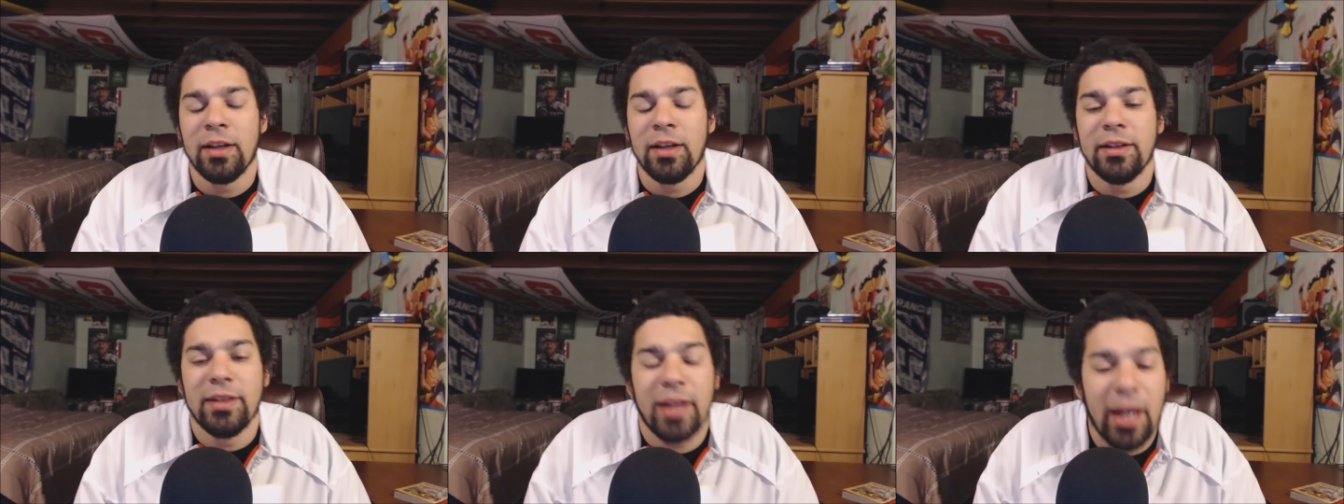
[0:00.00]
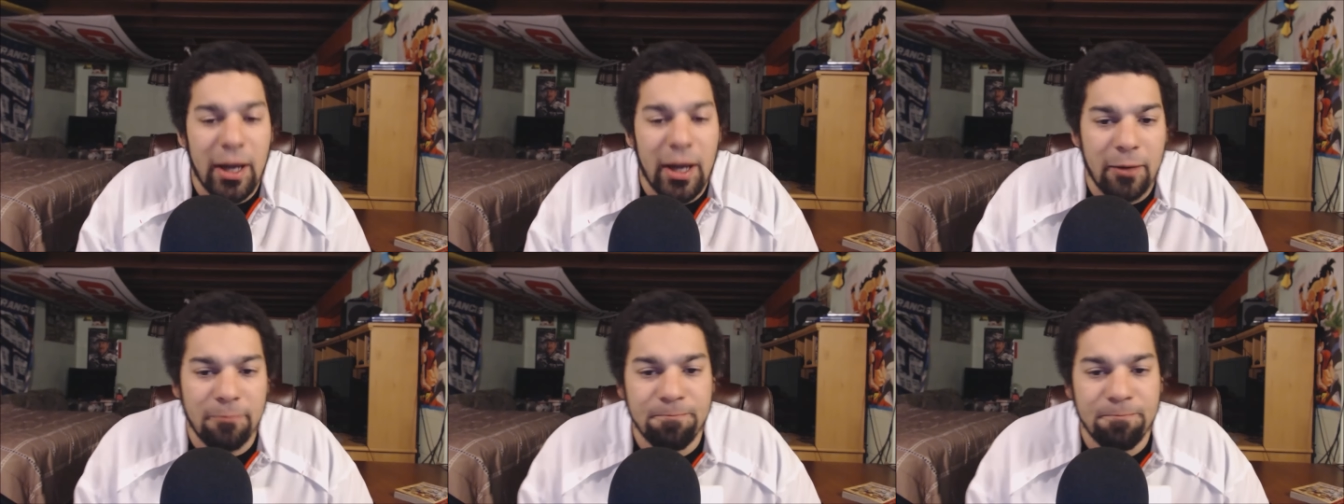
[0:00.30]

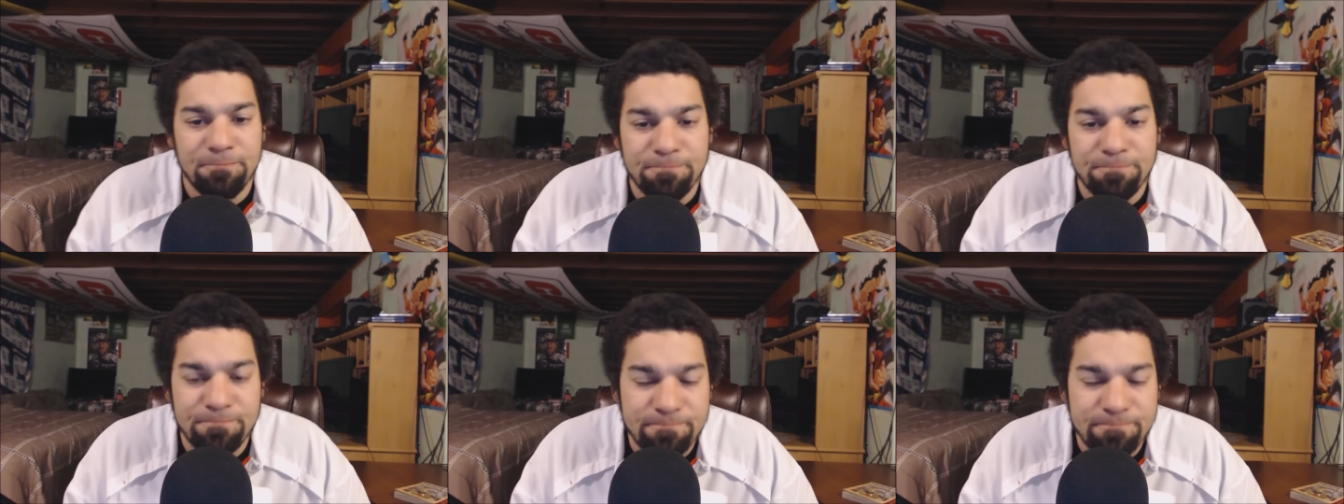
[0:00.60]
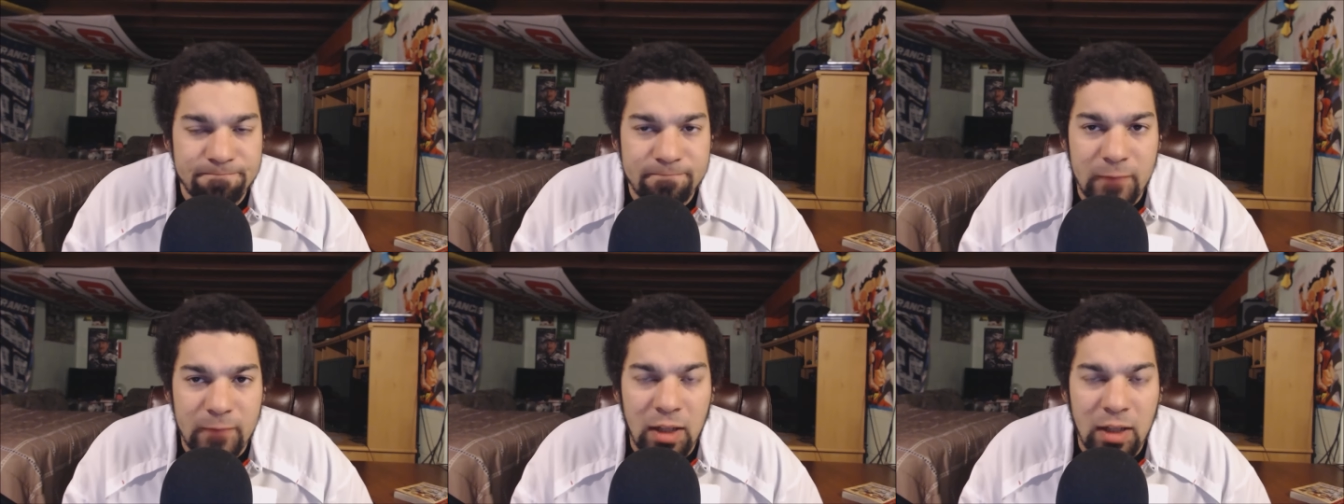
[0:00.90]
Now,
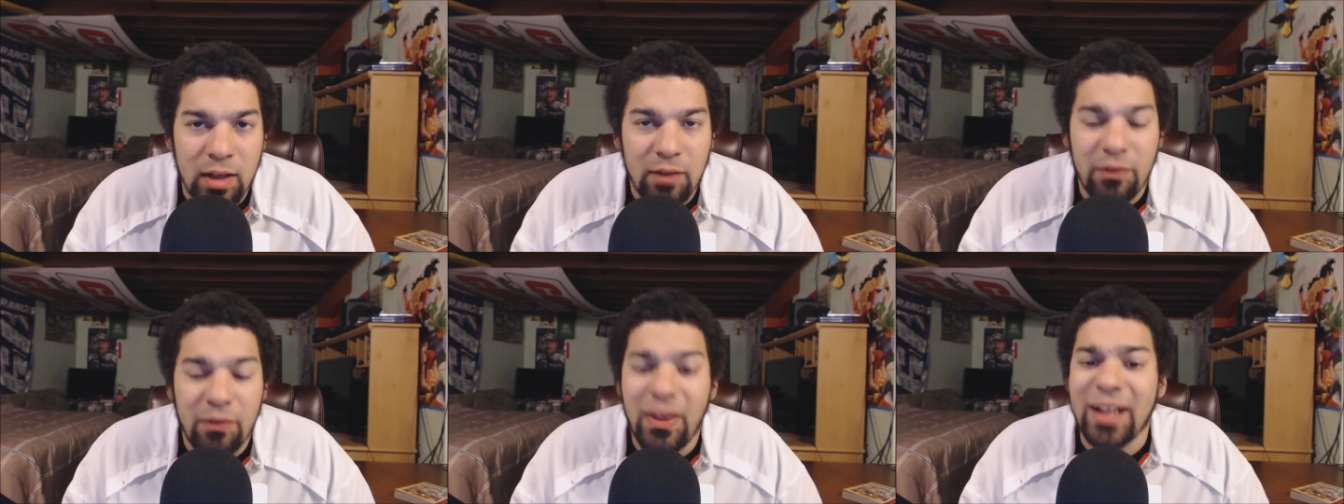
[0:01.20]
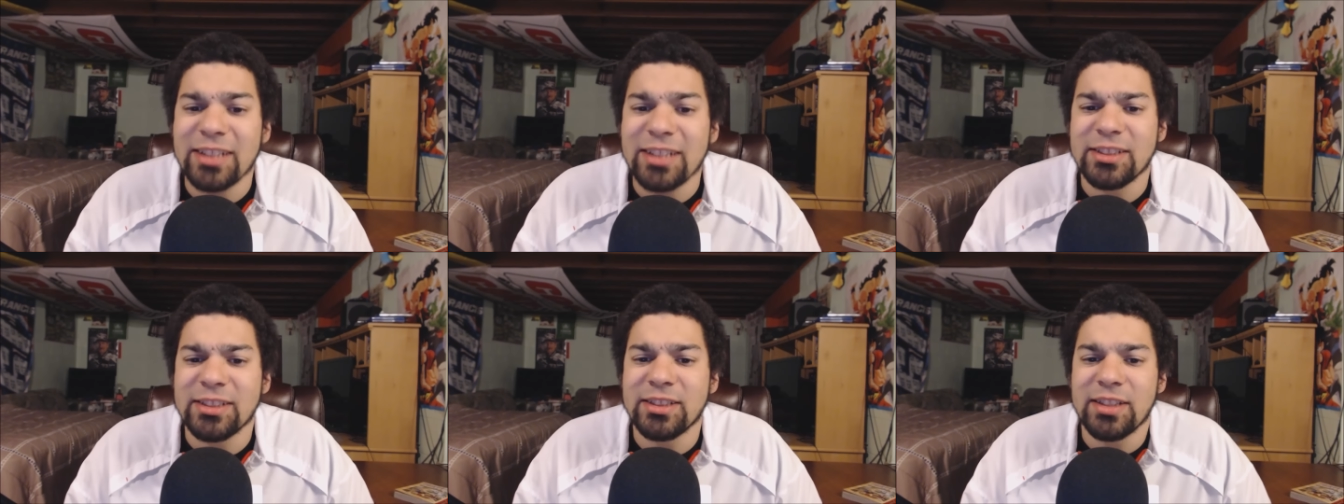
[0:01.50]

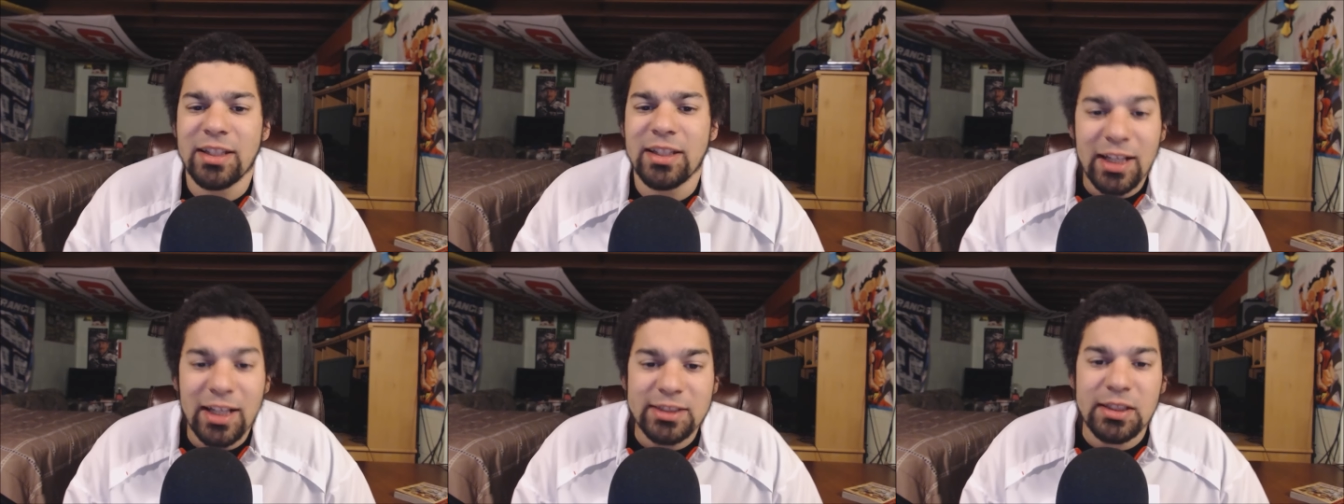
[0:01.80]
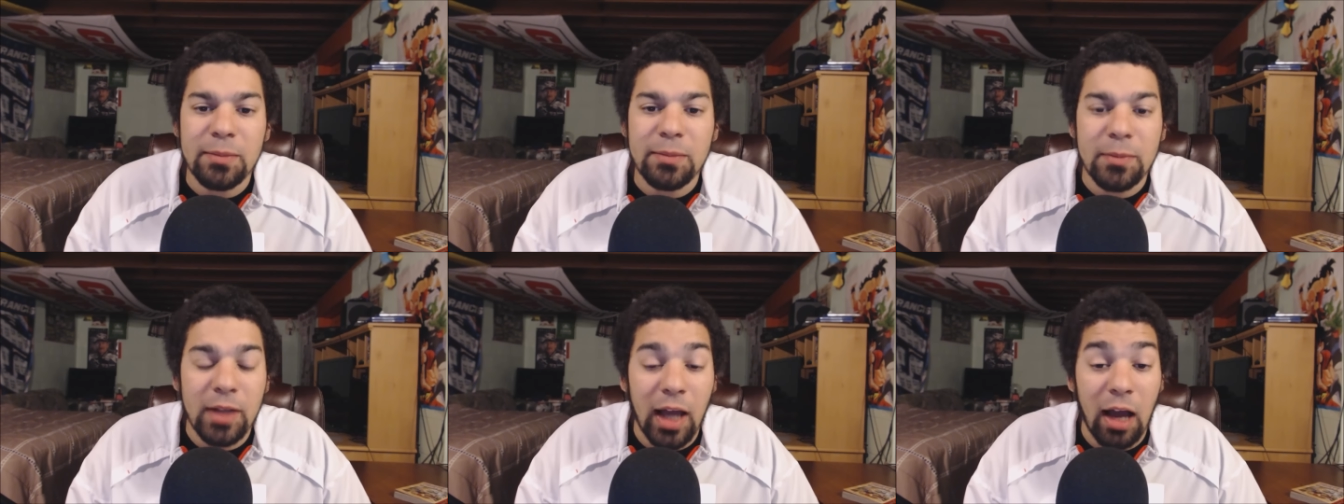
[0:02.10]
that's that's
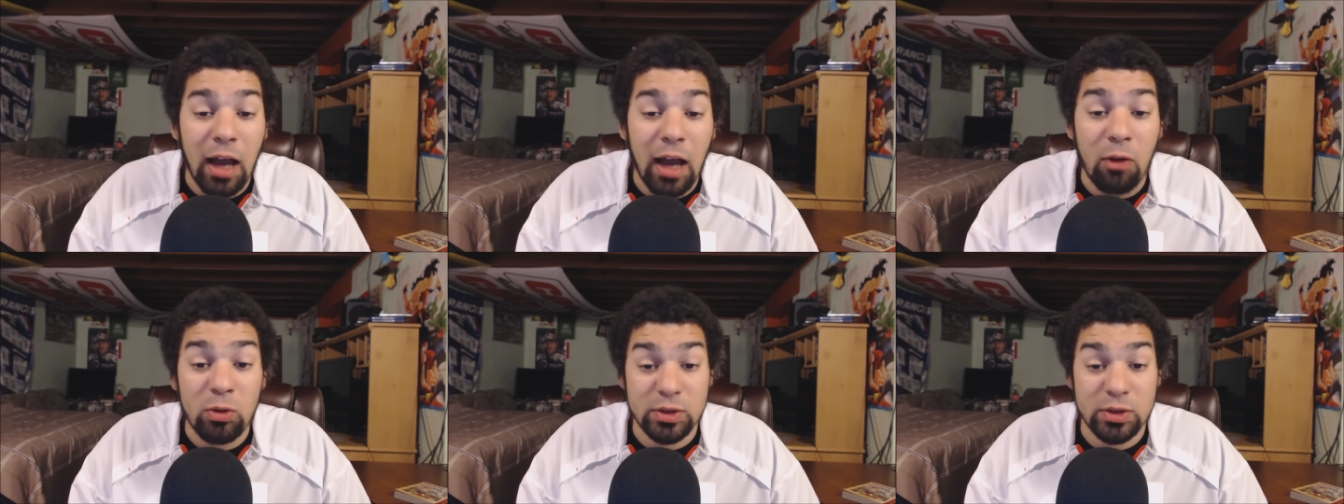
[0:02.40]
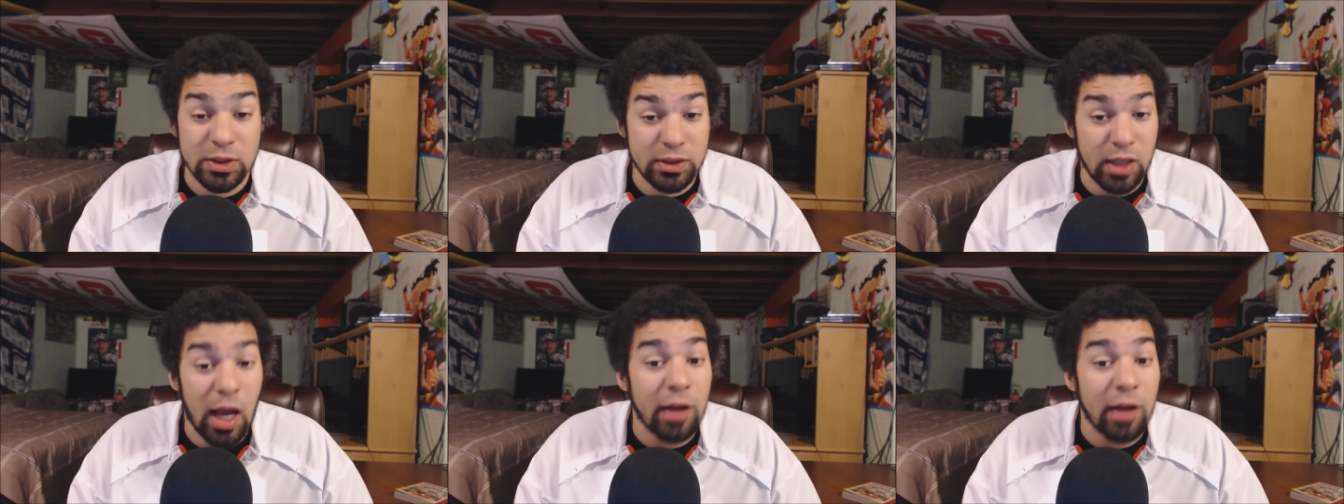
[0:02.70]
something I
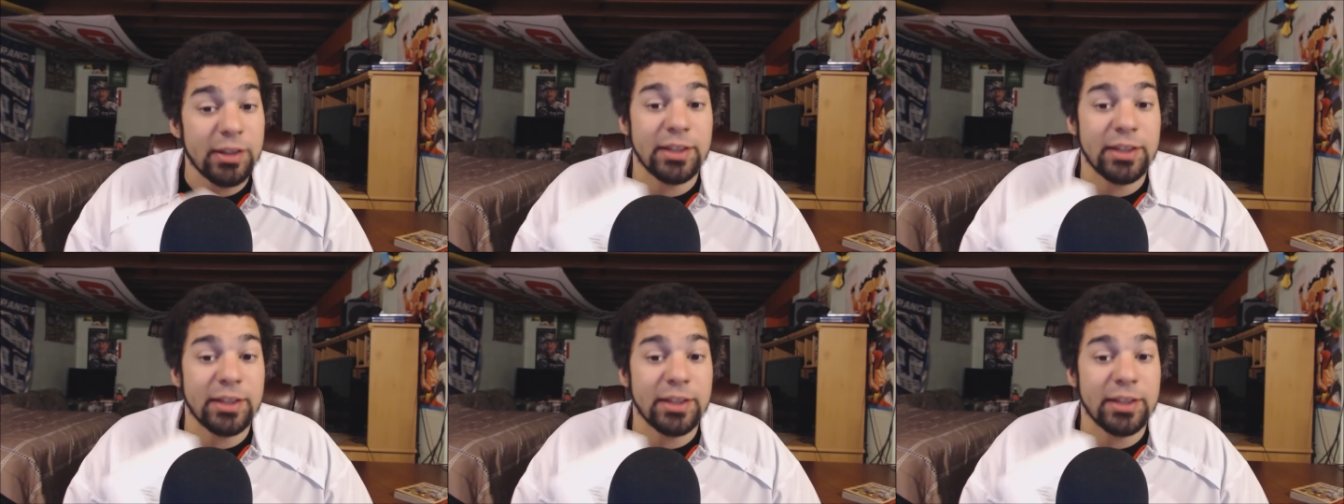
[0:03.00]
wasn't